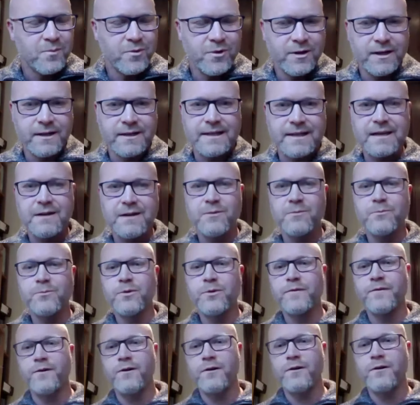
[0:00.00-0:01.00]
Brilliant. Now,
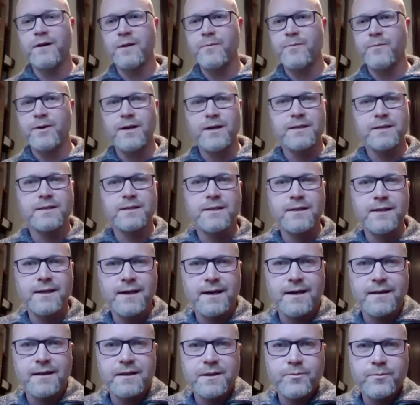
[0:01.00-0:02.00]
before I pass the
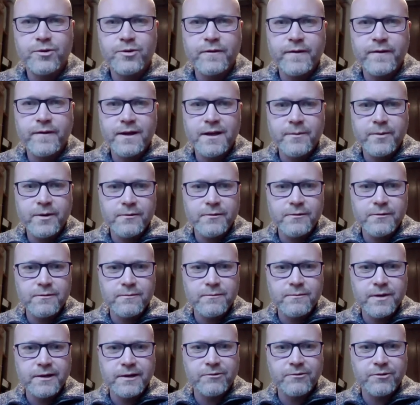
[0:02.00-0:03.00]
uh, the proverbial
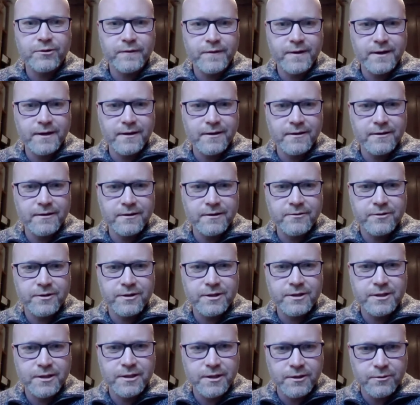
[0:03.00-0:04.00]
microphone
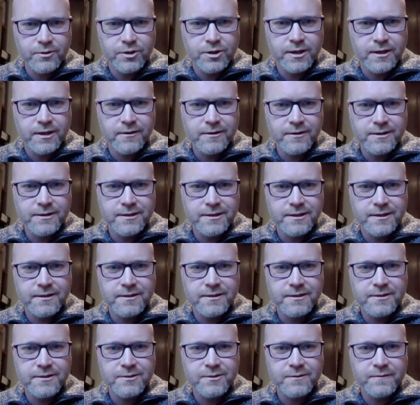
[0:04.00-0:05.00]
across to you, Jo, to,
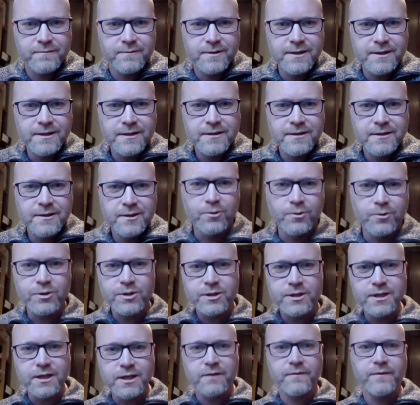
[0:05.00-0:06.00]
to sort of
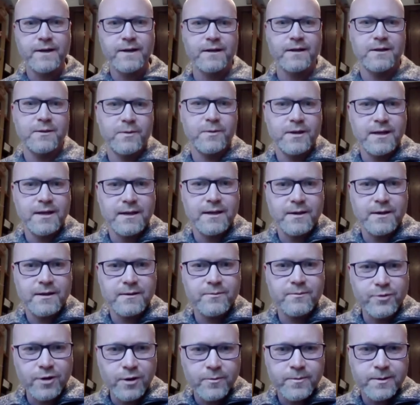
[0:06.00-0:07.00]
launch the event uh,
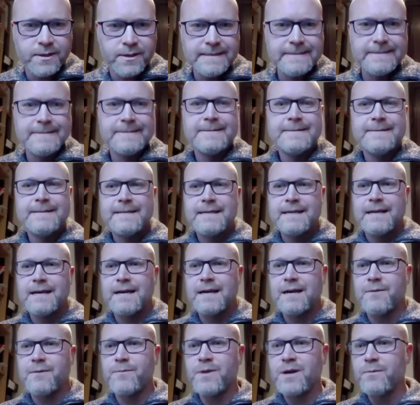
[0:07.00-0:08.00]
proper,
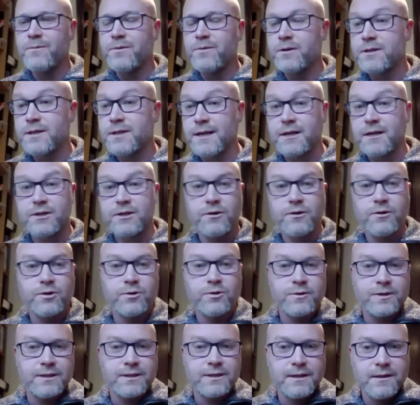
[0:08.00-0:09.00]
uh, members, as
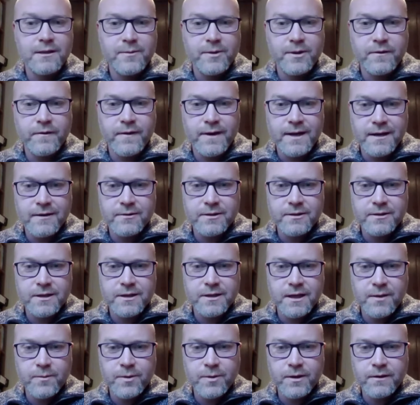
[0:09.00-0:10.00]
usual, just a little bit of
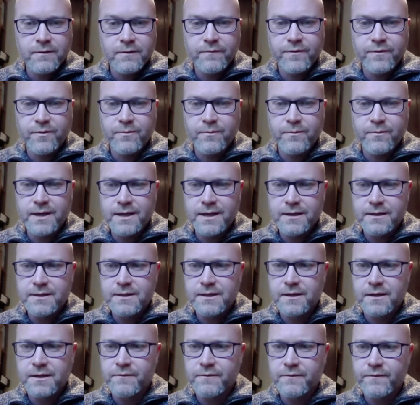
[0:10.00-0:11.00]
housekeeping from me.
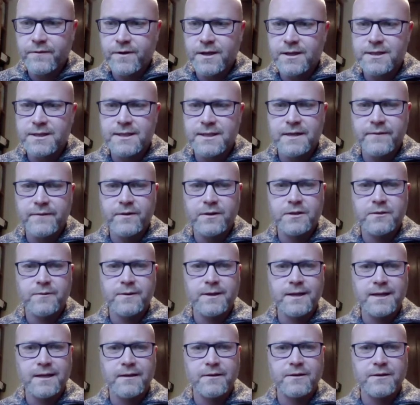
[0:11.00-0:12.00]
So, firstly, if you do
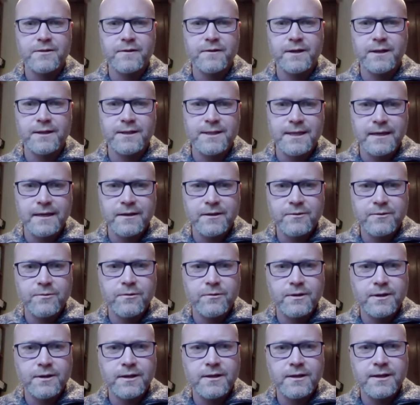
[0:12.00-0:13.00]
encounter any
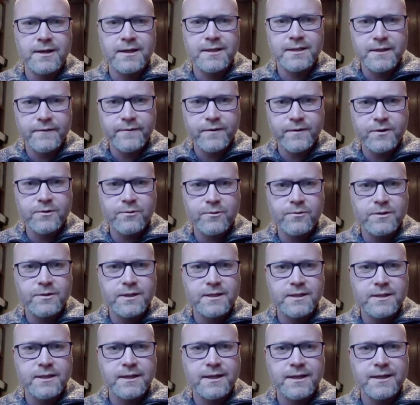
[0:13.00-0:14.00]
technical uh,
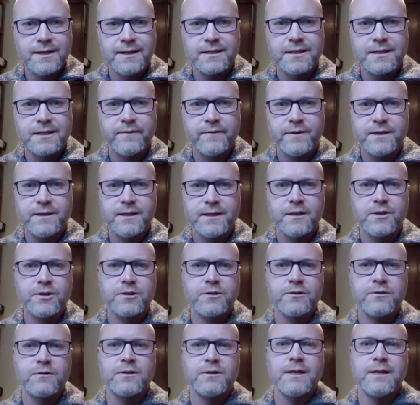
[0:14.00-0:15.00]
difficulties, any connectivity
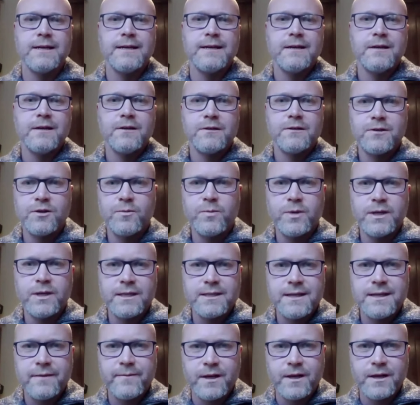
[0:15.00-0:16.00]
issues, do
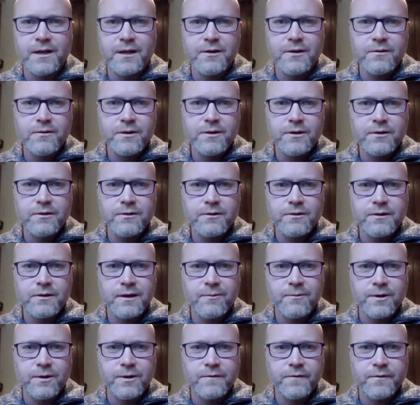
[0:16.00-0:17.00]
please let me know. You can do
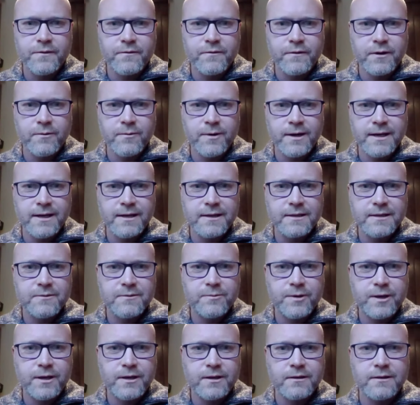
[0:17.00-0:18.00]
that one of three
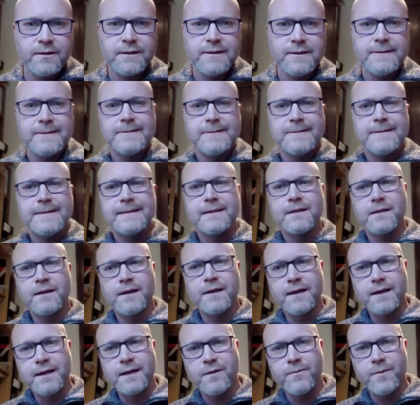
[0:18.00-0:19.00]
ways. We can
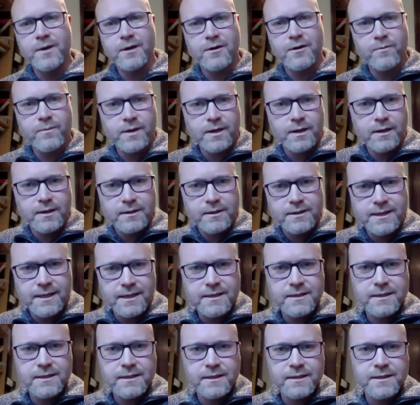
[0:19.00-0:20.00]
uh, email me,
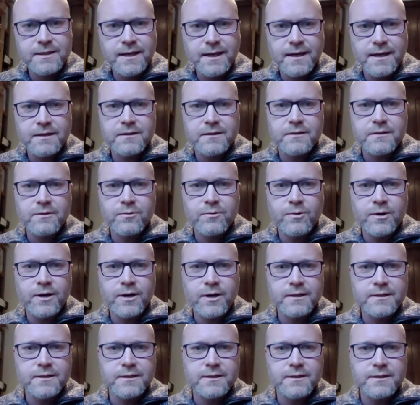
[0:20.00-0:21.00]
tastings at
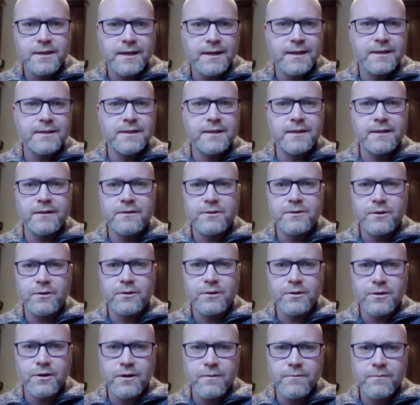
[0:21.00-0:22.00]

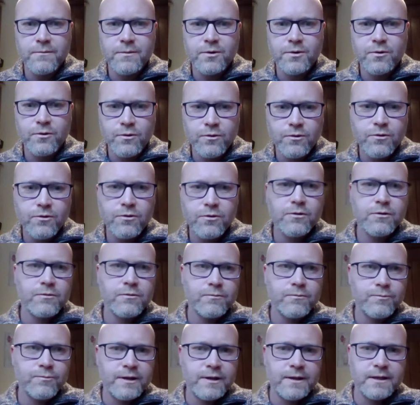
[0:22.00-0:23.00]
thewinesociety.com, or
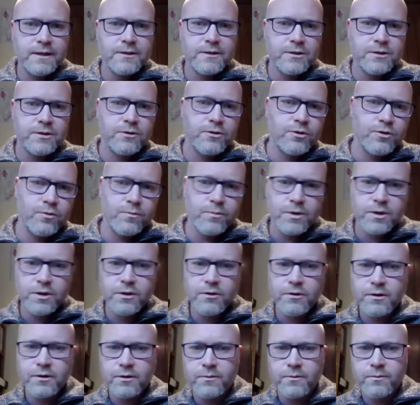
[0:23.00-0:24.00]
within Zoom,
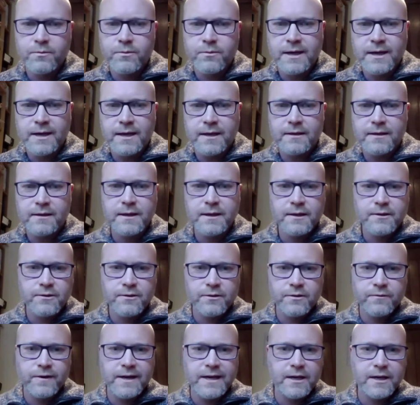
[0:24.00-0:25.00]
you can uh, click
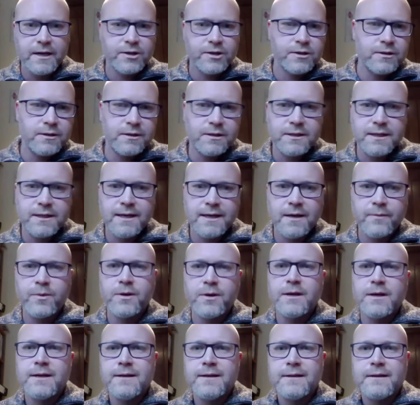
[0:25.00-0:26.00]
on the reactions
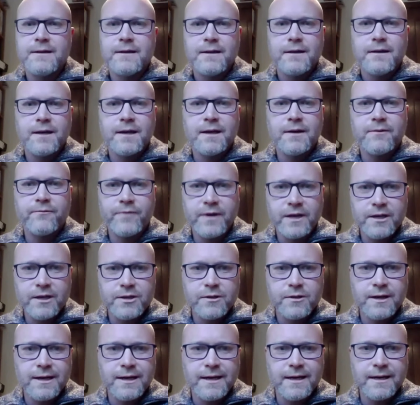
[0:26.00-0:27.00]
tab,
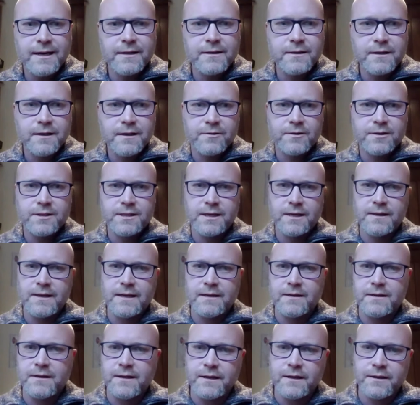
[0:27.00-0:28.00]
raise your hand, I'll see
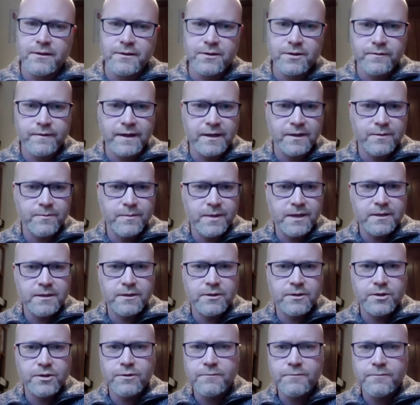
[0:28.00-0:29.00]
that, and I can direct
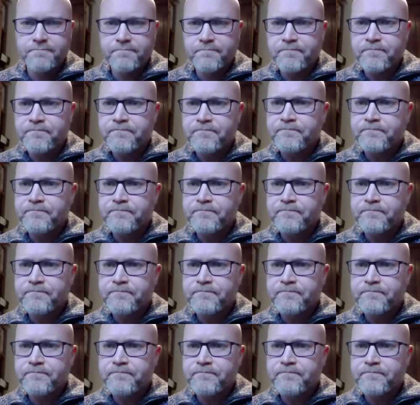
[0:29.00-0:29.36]
message you